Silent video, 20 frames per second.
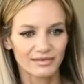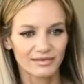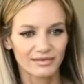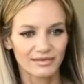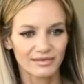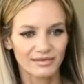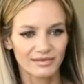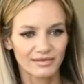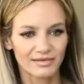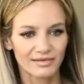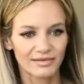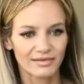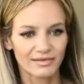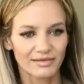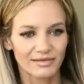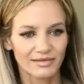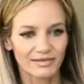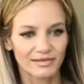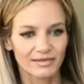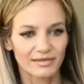
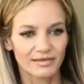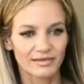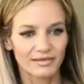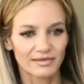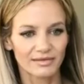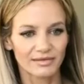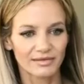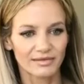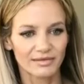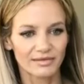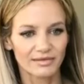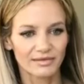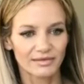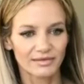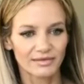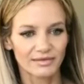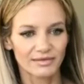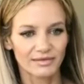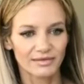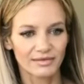
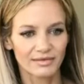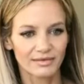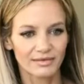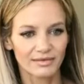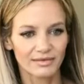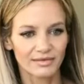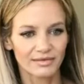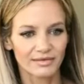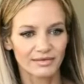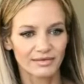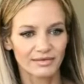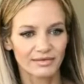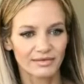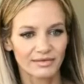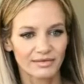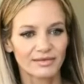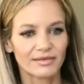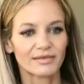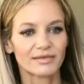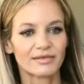
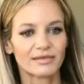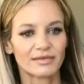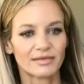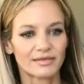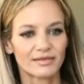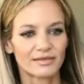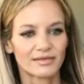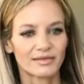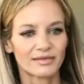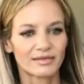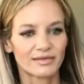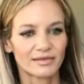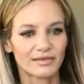No words are spoken by the person on screen.